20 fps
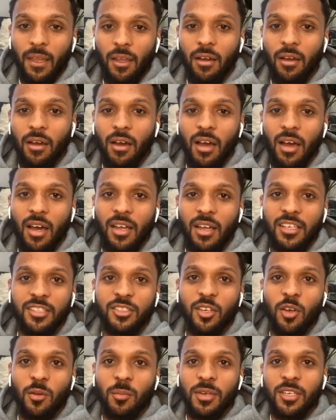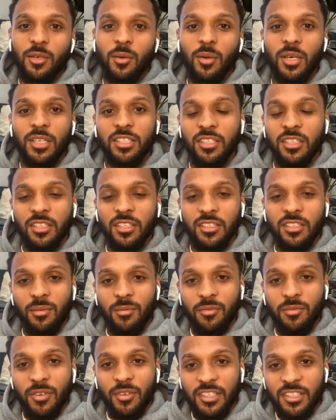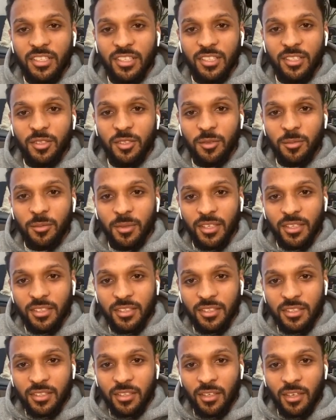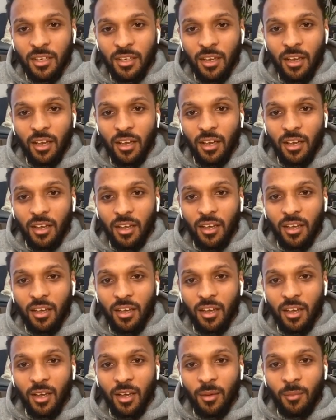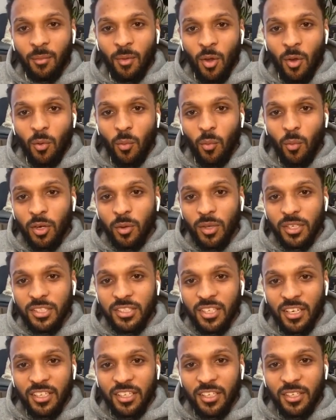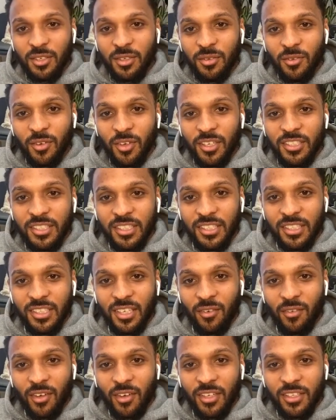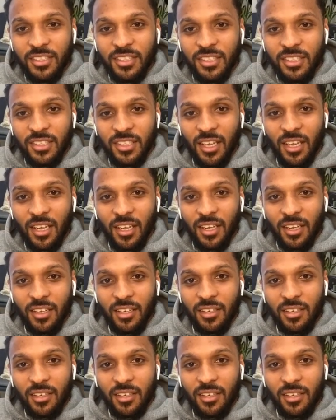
There's so many questions and I'm finishing in 2 minutes. What do I study at university? I've answered that.